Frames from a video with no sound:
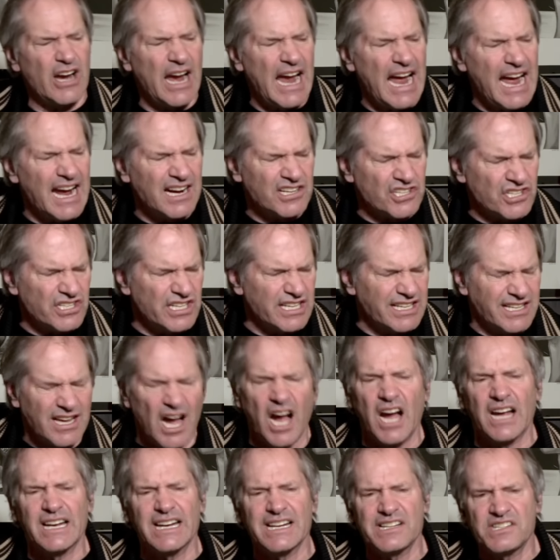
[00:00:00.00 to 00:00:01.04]
They're actually
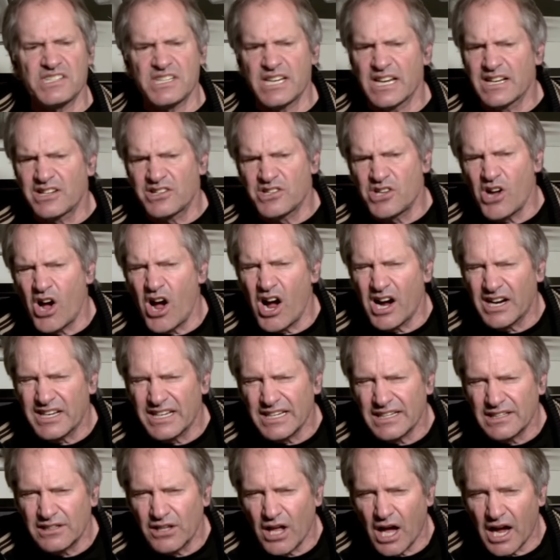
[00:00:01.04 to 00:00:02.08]
kind of
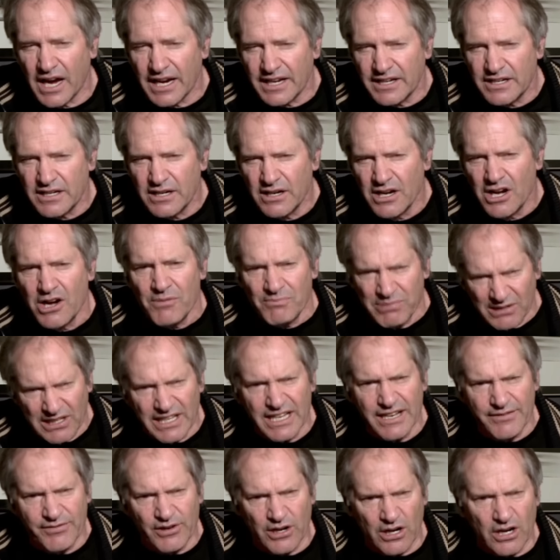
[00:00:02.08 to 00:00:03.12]
TikTok-y like,
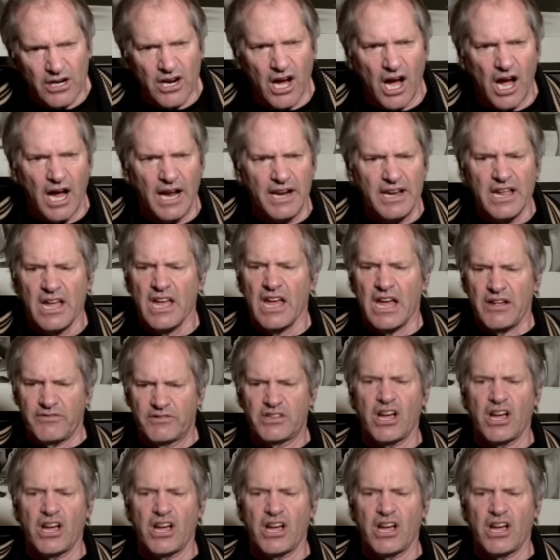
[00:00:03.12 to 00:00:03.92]
believe it or not.